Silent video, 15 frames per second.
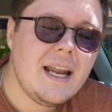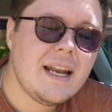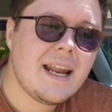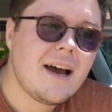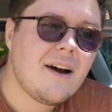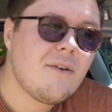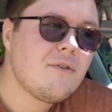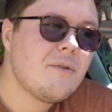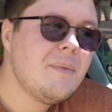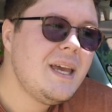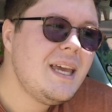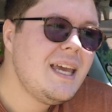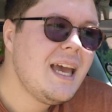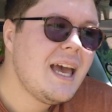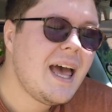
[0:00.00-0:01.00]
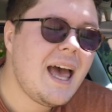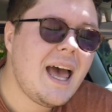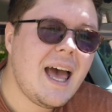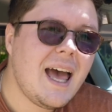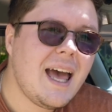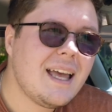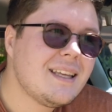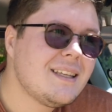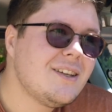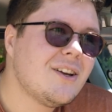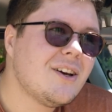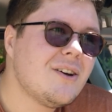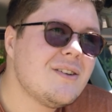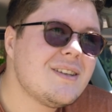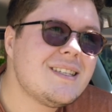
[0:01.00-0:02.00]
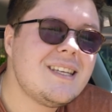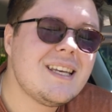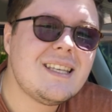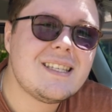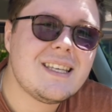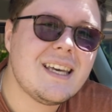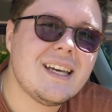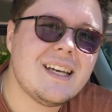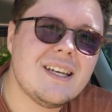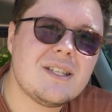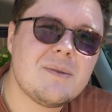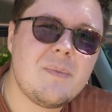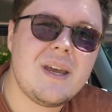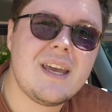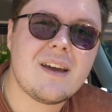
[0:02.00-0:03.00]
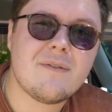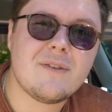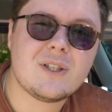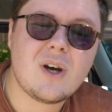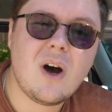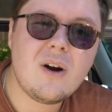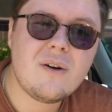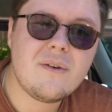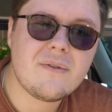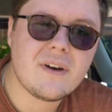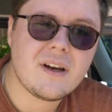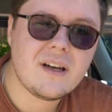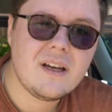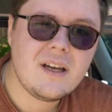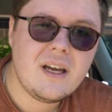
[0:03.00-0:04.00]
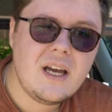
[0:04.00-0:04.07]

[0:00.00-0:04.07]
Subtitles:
Now for me, 6 years being a photographer,